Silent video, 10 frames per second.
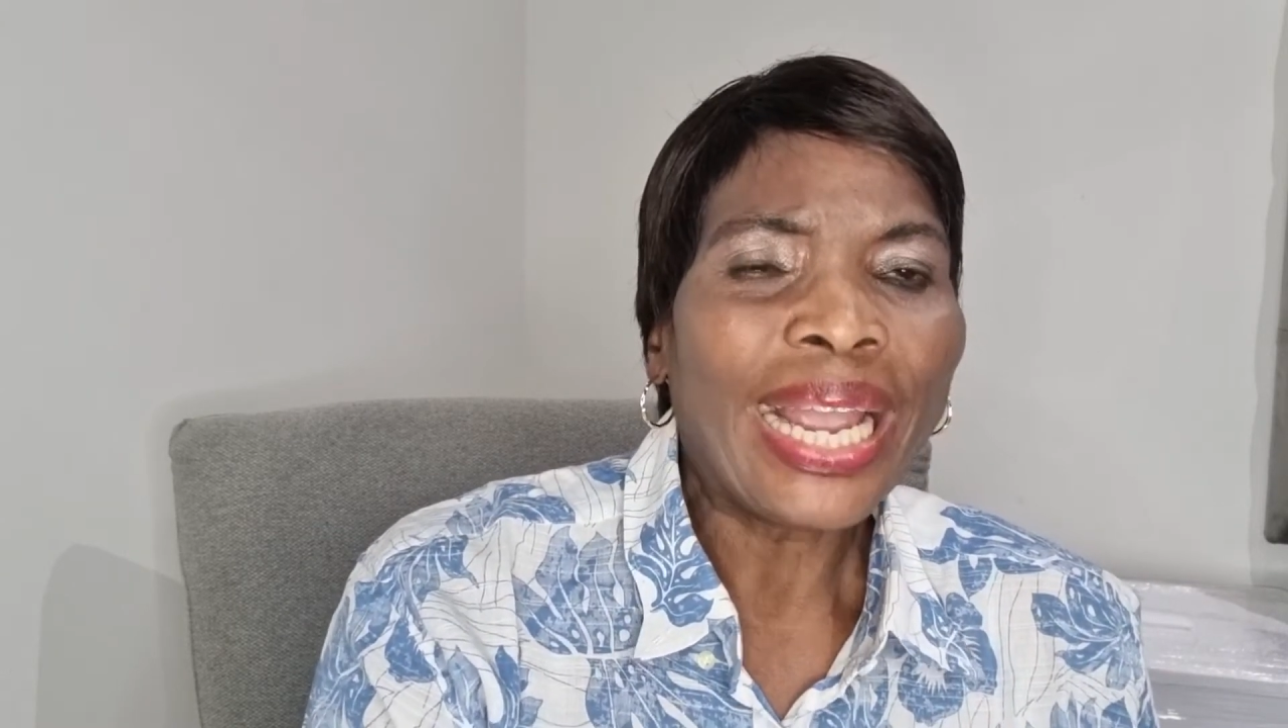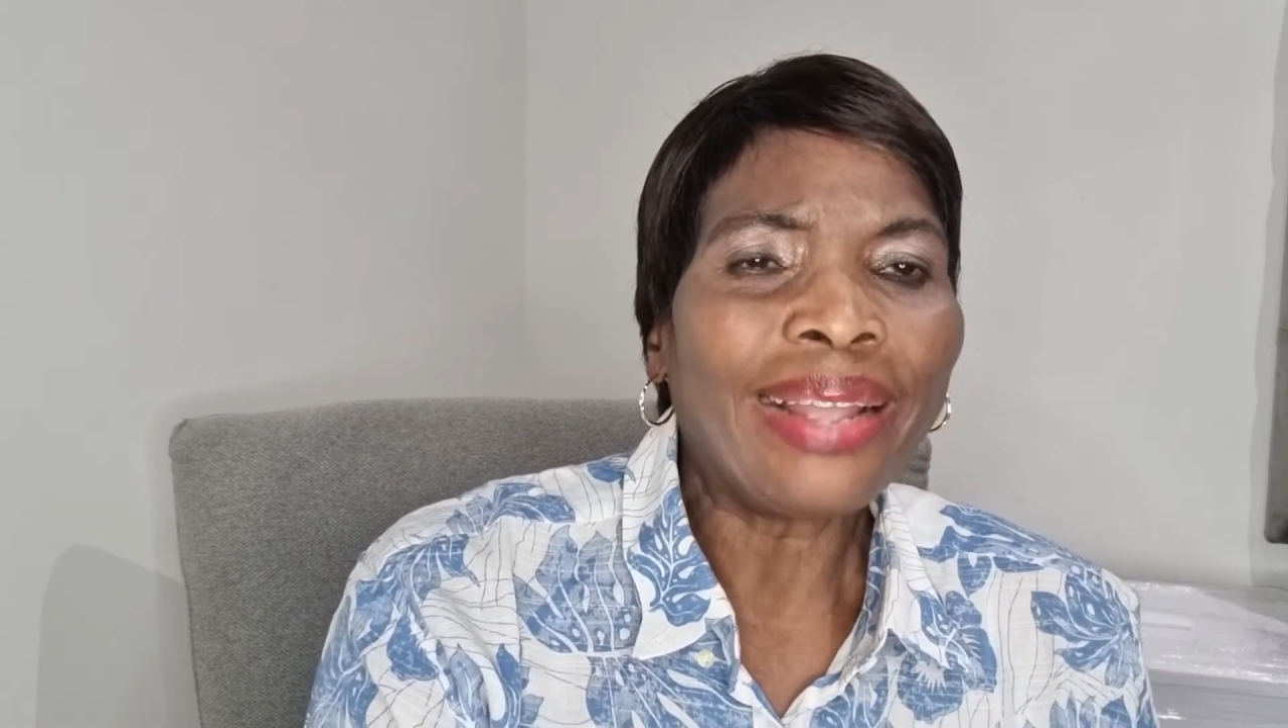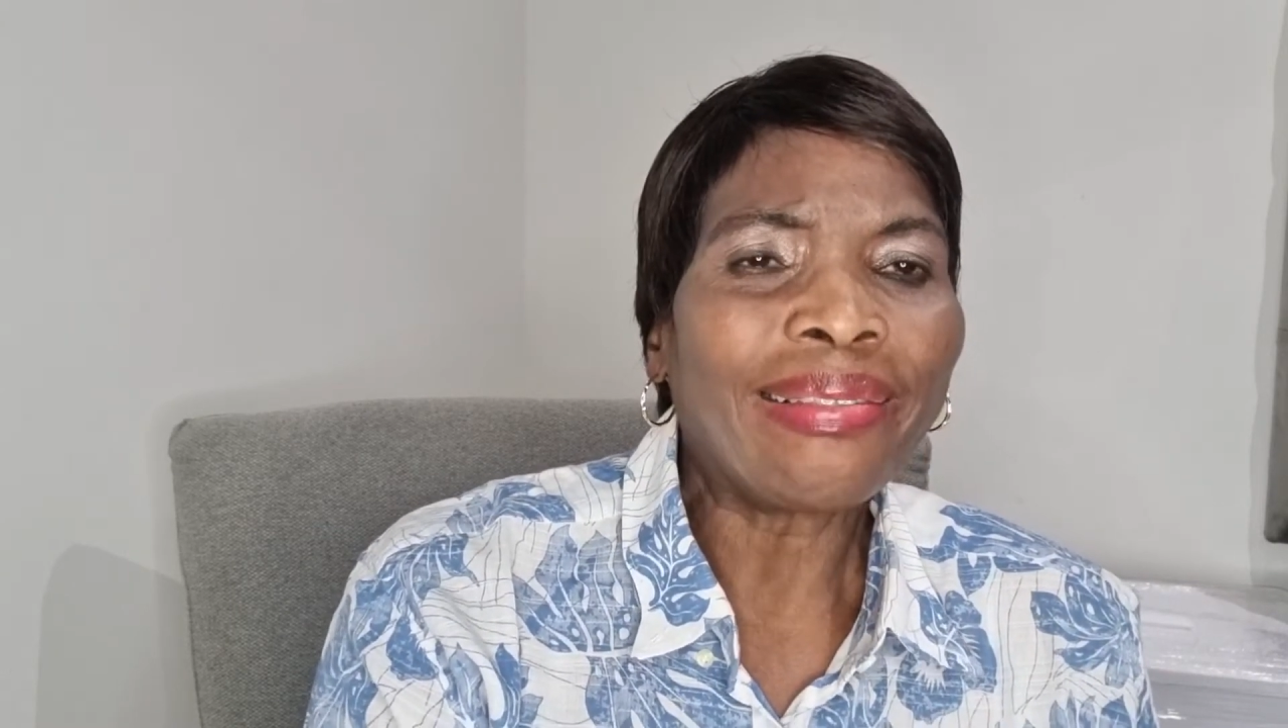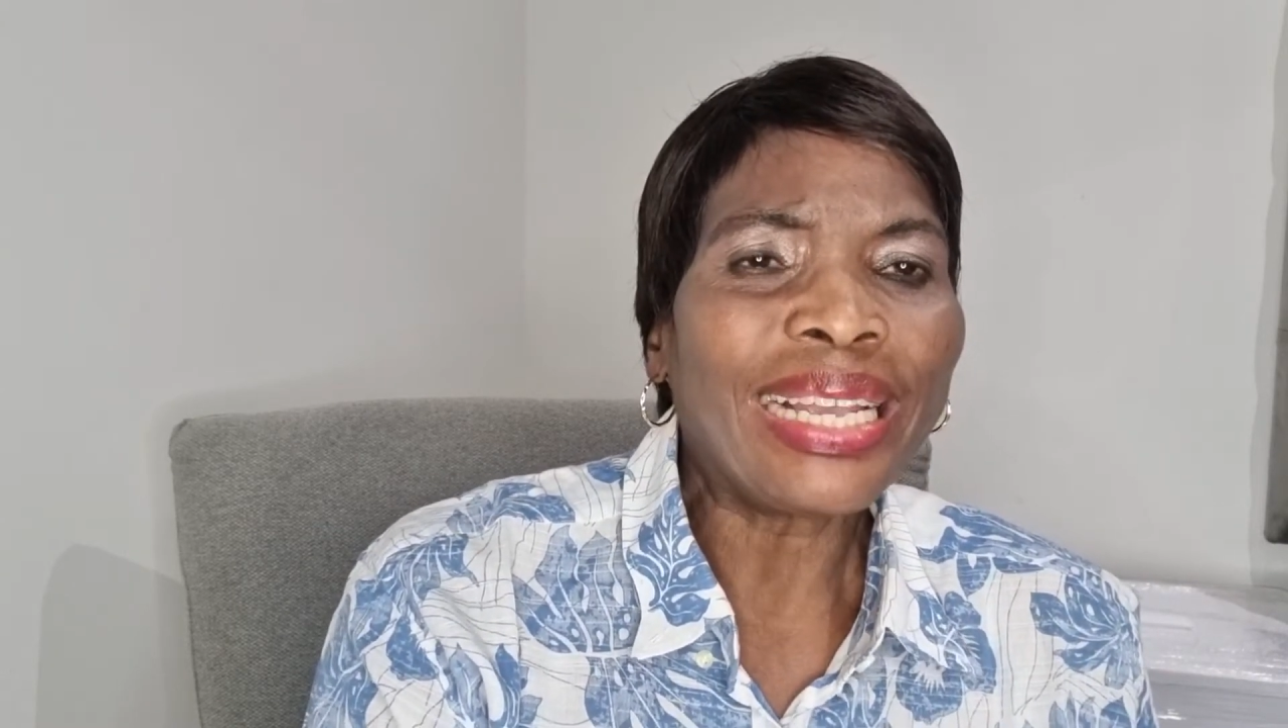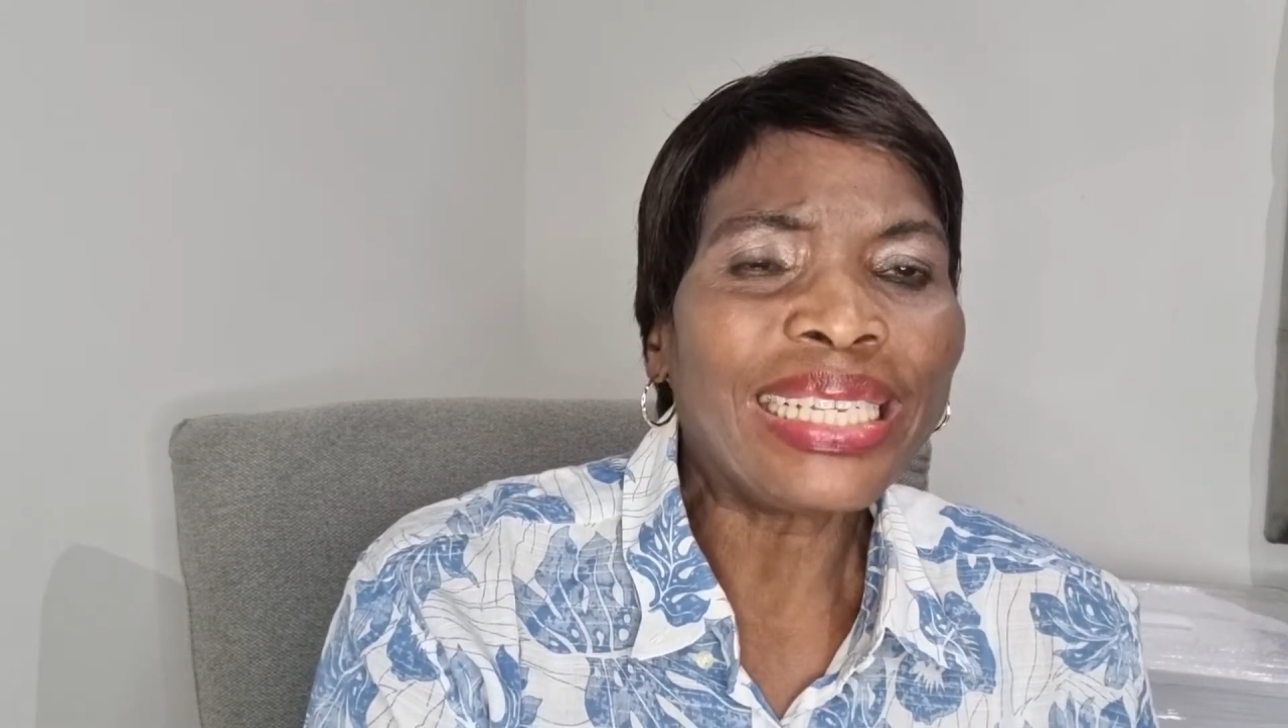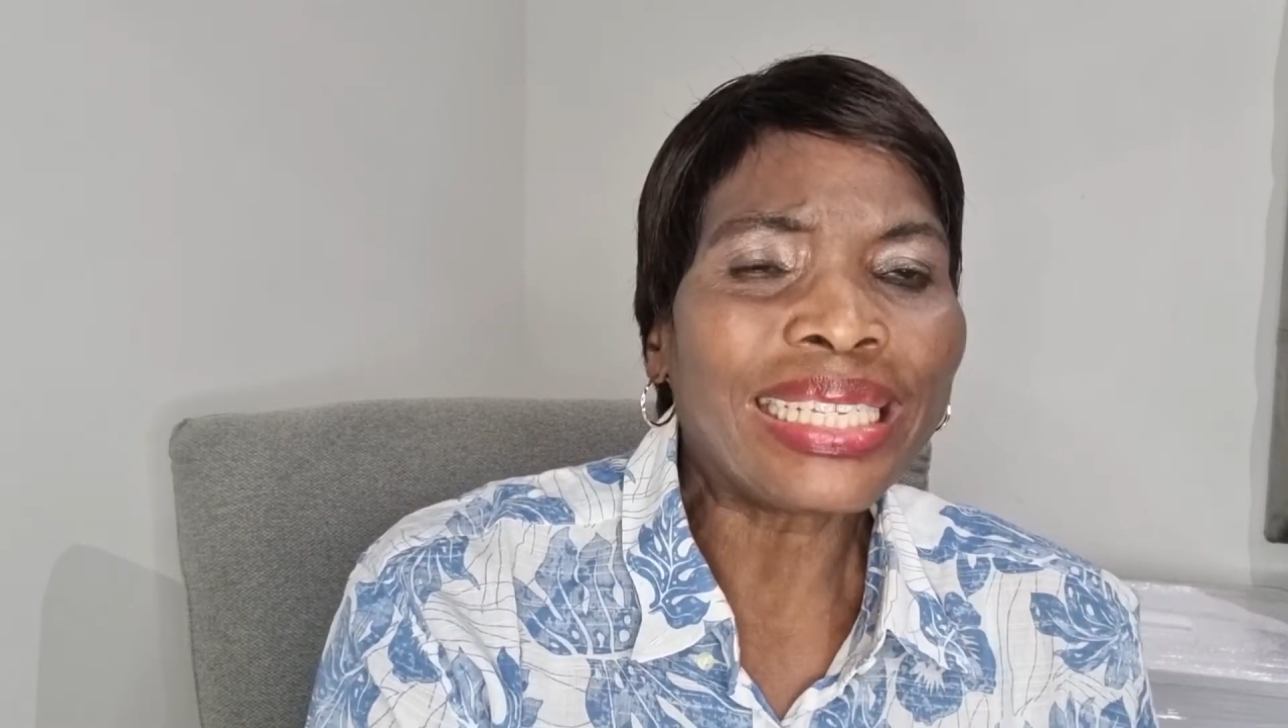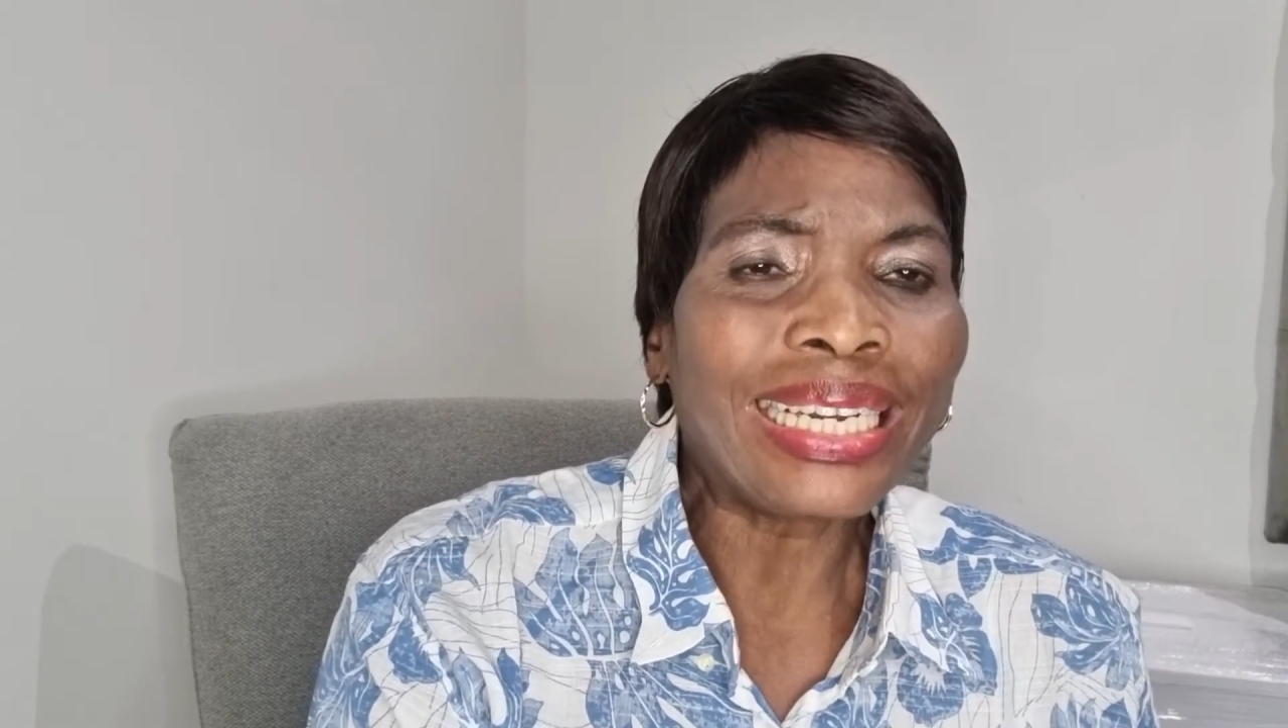and there is